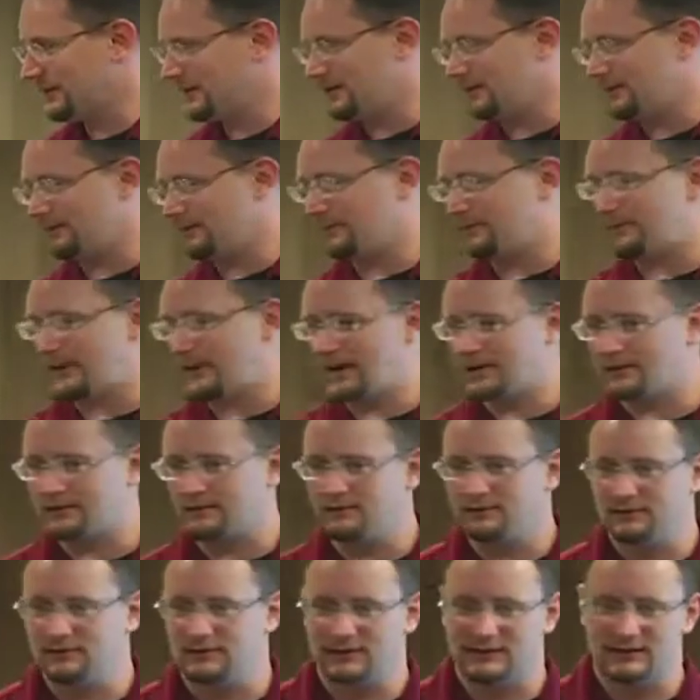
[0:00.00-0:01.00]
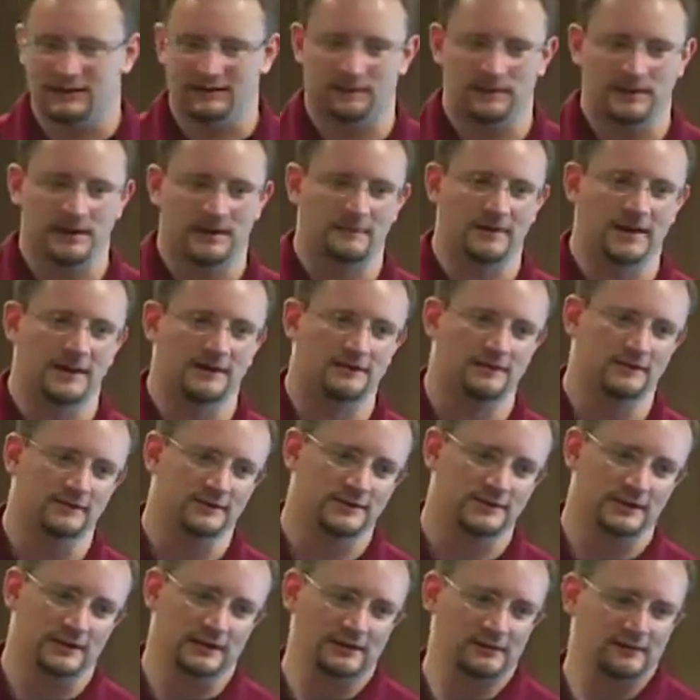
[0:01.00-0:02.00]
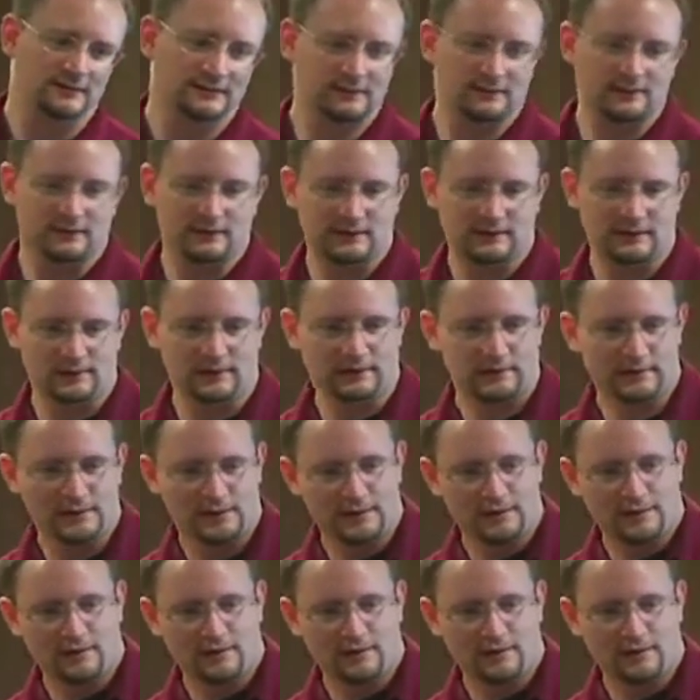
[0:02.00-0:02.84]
So like FBI background checks,